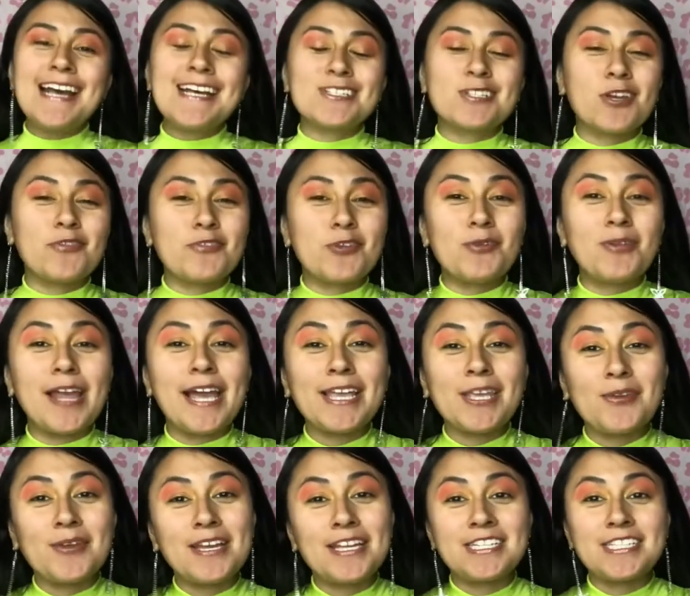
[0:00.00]
So if you
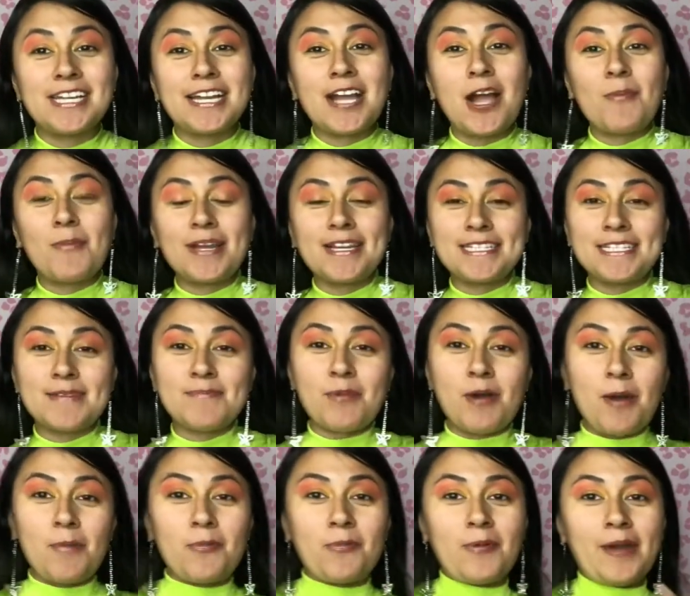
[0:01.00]
like, you can check out my
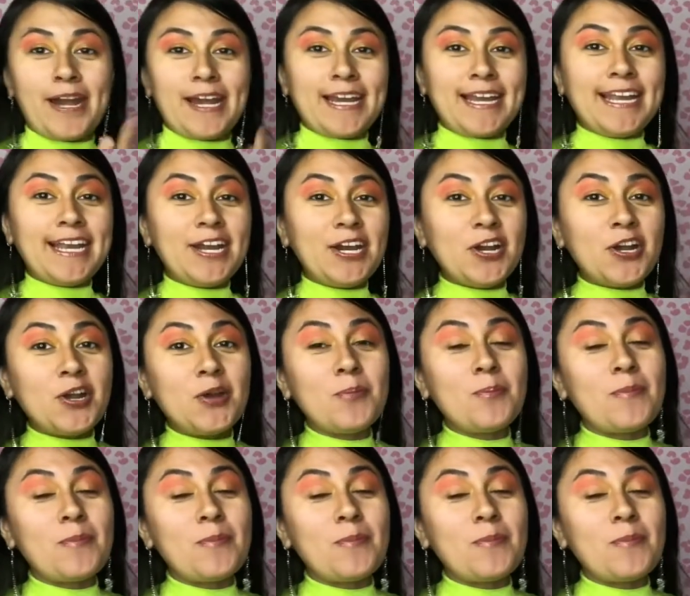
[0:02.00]
Depop right here.